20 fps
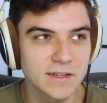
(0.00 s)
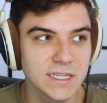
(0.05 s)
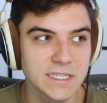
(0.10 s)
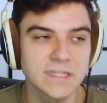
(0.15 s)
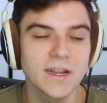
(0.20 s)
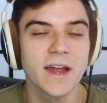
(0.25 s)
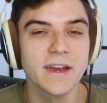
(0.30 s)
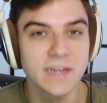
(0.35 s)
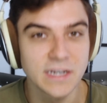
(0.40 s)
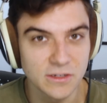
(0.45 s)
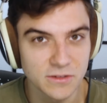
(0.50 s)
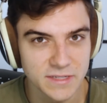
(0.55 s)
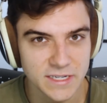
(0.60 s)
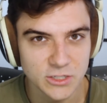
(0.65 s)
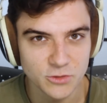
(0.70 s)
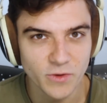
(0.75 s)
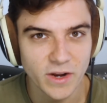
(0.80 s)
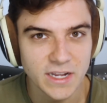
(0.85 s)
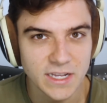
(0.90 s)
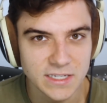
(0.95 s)
at least not
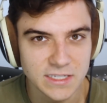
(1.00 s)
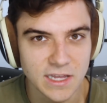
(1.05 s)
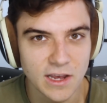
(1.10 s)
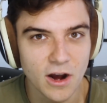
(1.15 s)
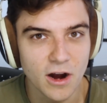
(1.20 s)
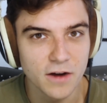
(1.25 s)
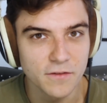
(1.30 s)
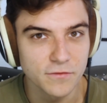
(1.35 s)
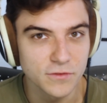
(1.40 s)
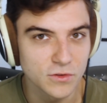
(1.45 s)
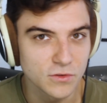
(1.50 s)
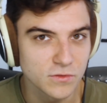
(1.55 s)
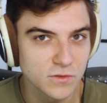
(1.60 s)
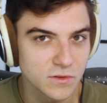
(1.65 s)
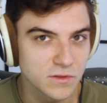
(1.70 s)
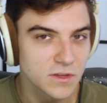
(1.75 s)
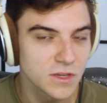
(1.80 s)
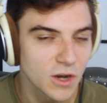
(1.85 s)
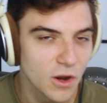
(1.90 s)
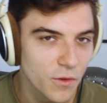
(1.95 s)
nearly as ready as they are for,
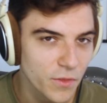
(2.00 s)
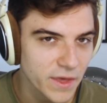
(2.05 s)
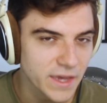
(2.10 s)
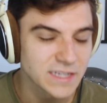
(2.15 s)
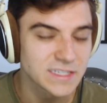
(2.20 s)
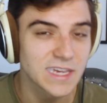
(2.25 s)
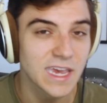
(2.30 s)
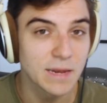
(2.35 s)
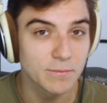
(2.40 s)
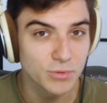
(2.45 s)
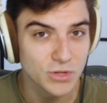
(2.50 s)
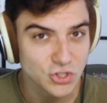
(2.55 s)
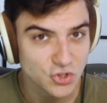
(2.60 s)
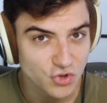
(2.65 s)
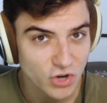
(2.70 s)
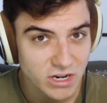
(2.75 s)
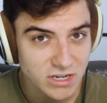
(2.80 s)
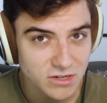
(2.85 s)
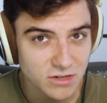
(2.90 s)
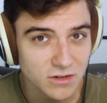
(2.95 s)
you know, the hitscan plus
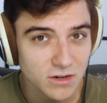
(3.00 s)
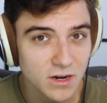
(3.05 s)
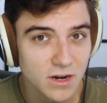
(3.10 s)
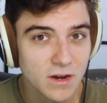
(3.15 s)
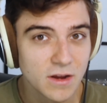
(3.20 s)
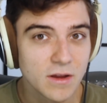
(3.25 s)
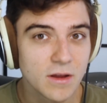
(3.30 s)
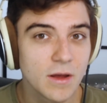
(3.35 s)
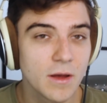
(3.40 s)
Tracer.